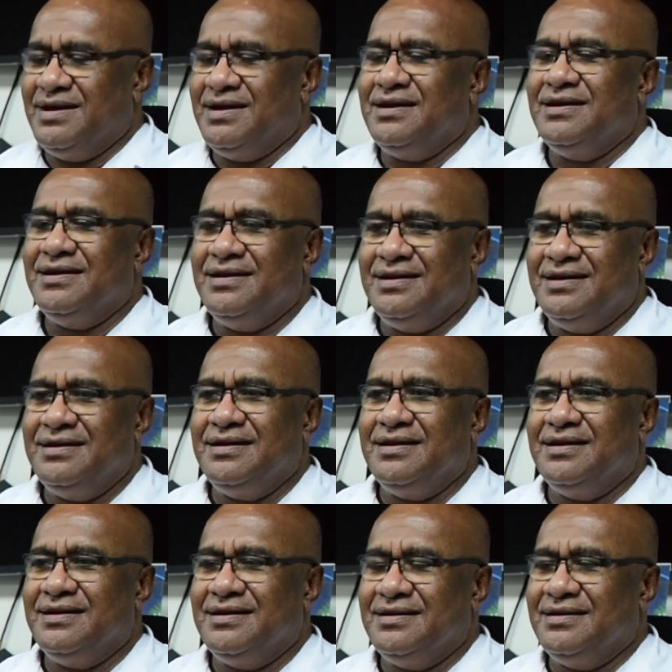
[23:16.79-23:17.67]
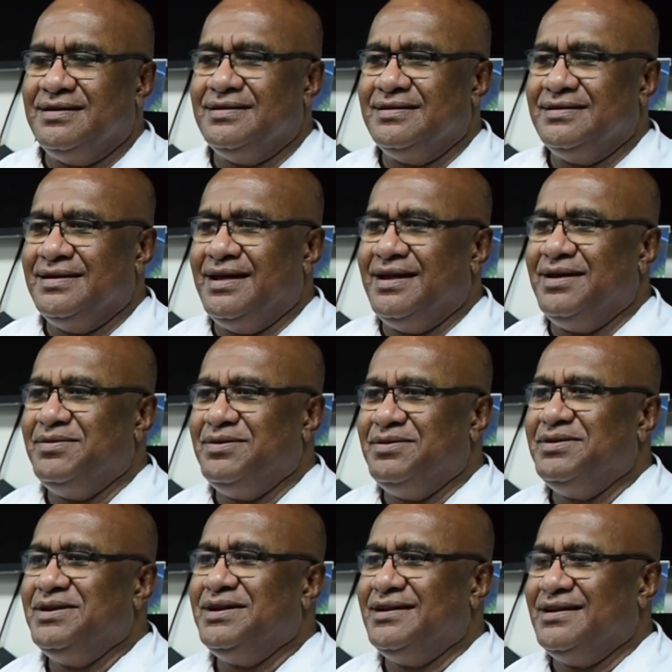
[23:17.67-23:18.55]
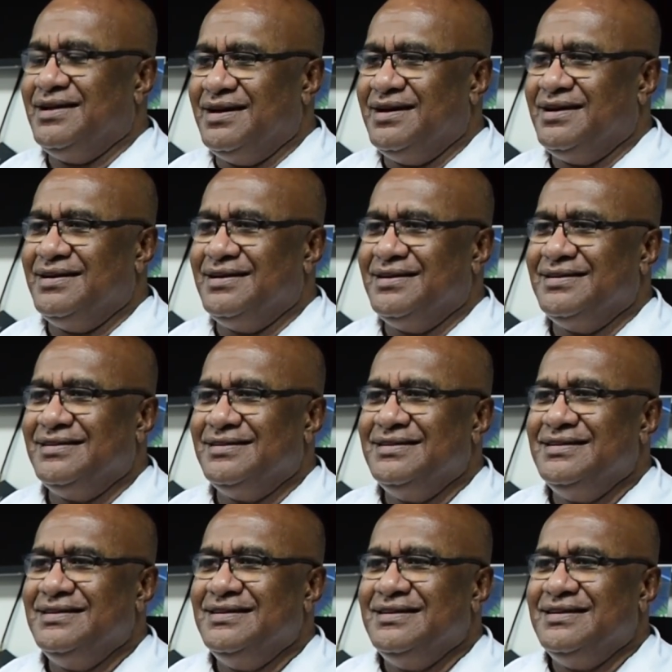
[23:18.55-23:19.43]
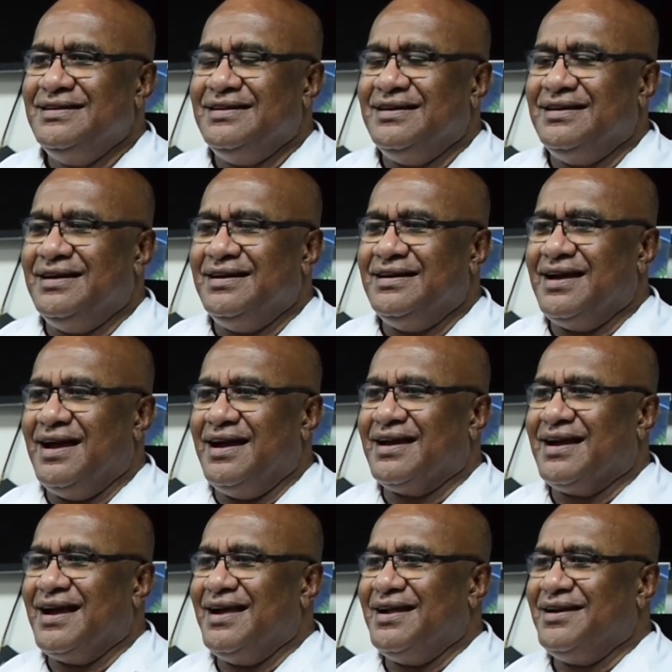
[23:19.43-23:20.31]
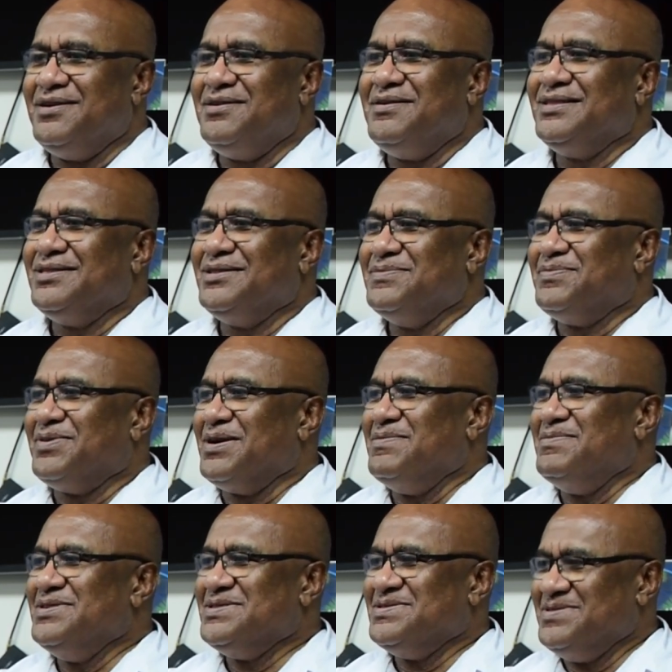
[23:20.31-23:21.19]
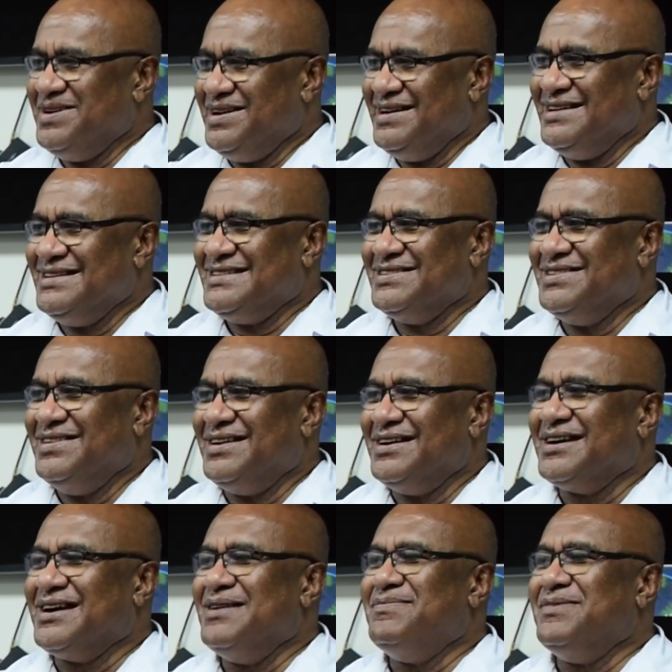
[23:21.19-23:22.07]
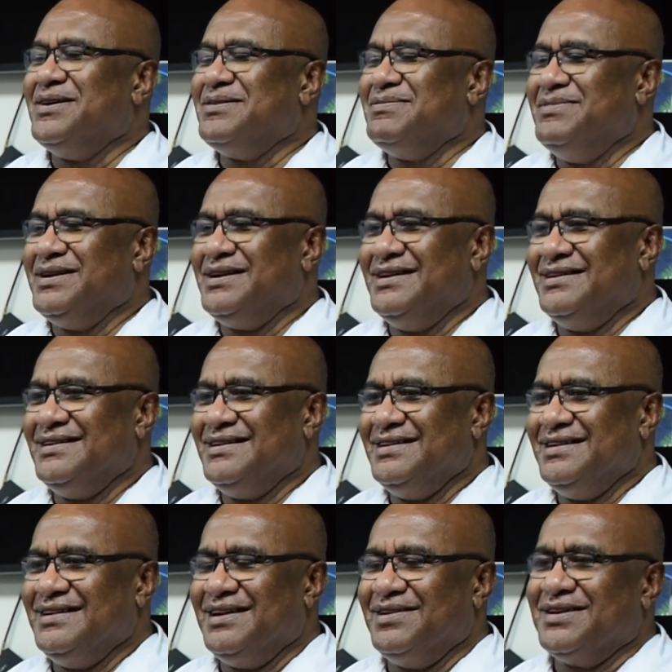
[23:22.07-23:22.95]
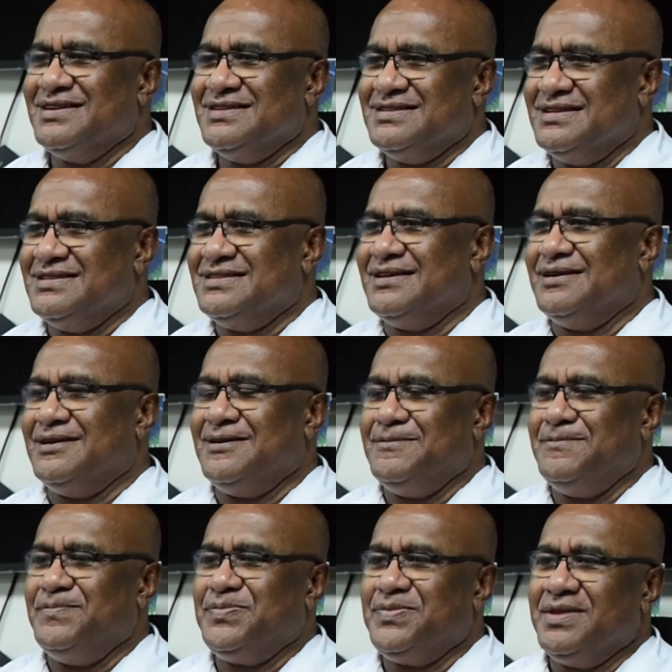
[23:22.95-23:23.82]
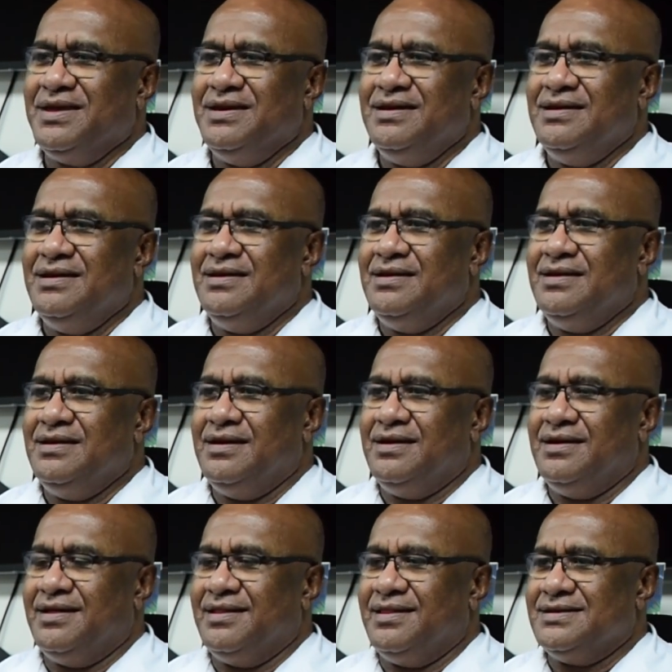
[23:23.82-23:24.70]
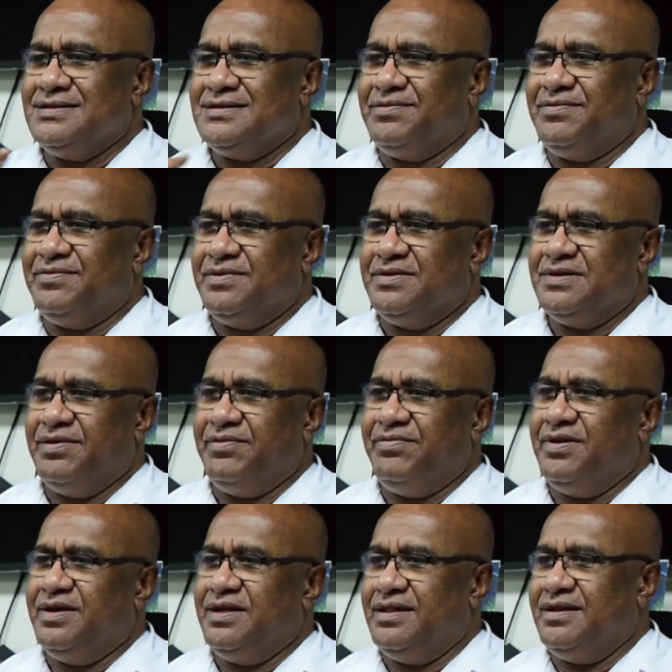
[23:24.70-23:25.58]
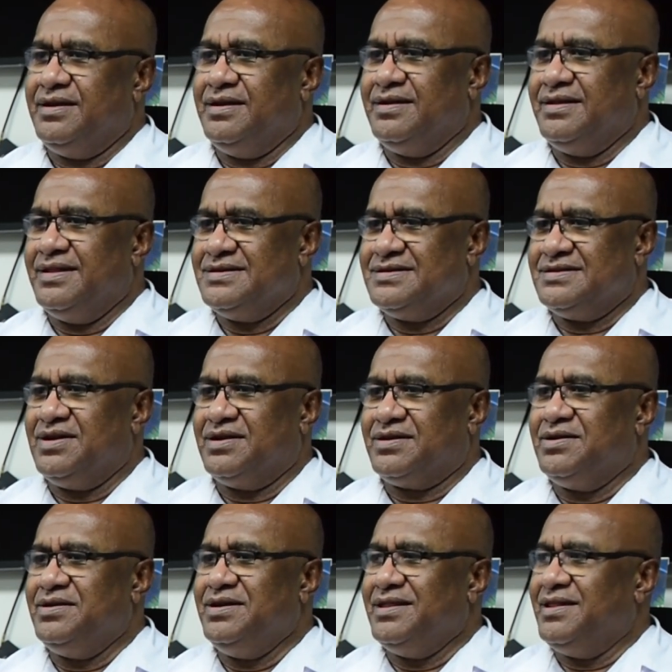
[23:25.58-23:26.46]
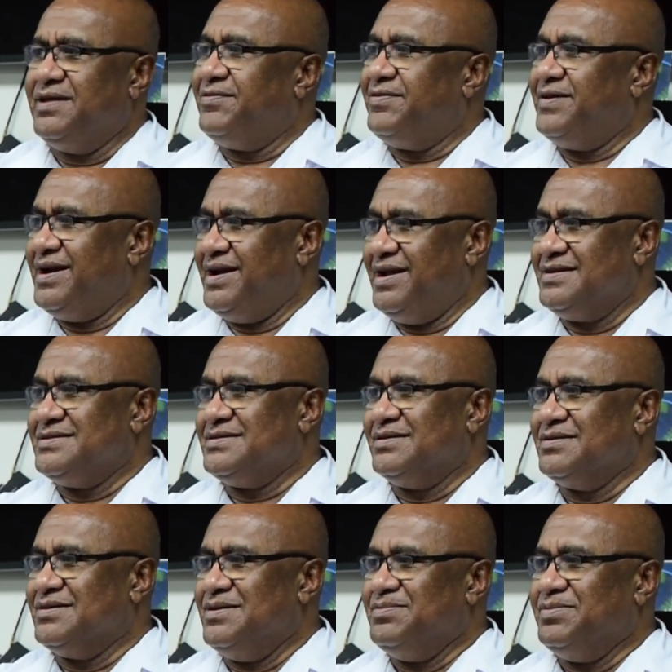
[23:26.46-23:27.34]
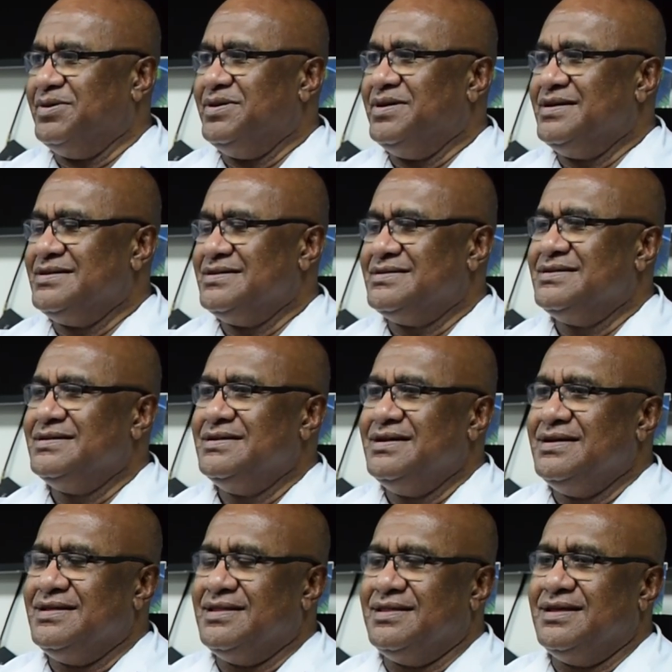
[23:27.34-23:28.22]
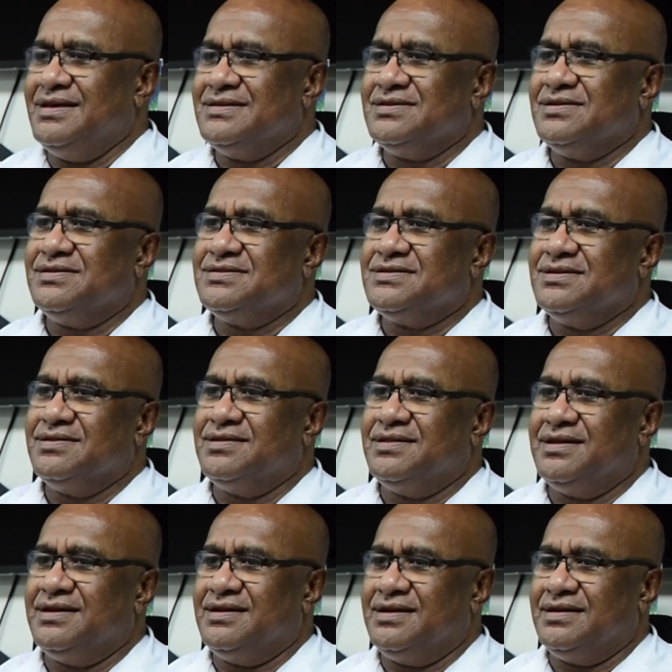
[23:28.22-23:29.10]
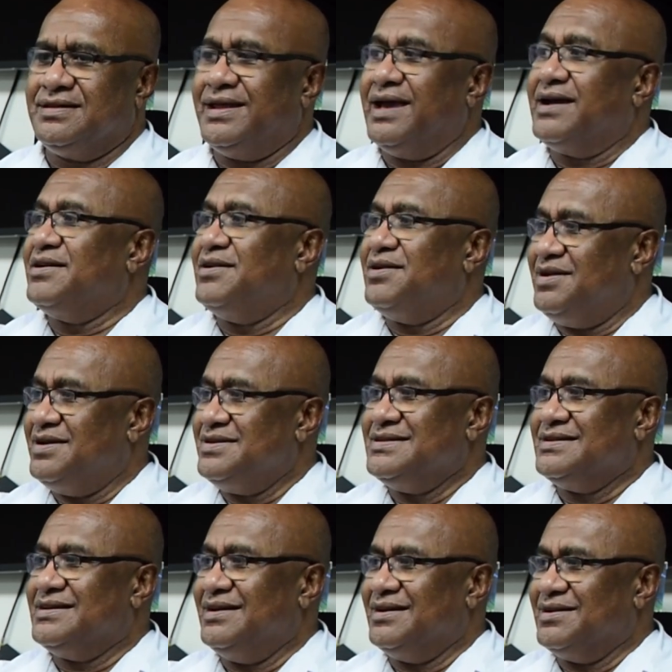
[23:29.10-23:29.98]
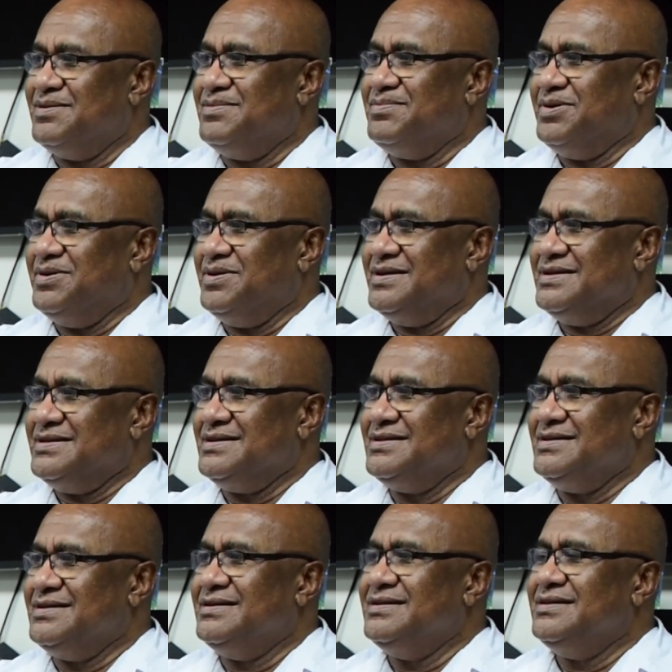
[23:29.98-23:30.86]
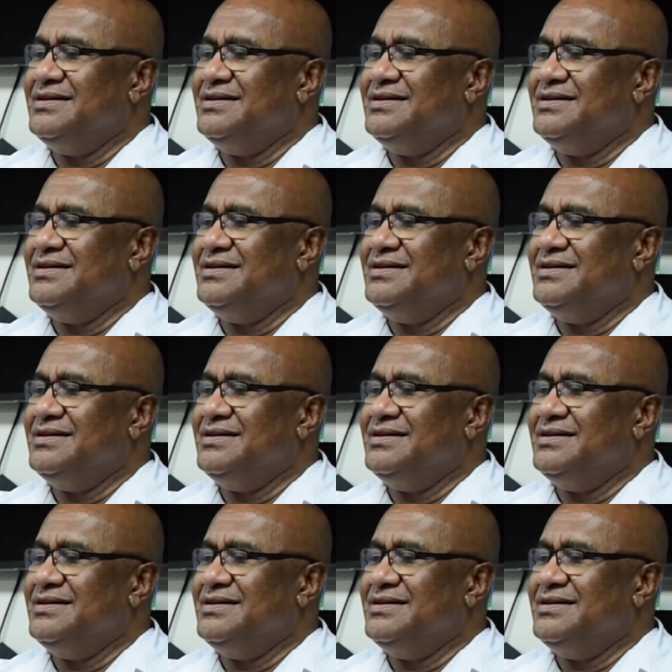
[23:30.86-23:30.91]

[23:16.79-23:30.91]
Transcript: We will. I don't want to promise when it's going to come out, but because it's. There's not only the financial component, there's also the technological component,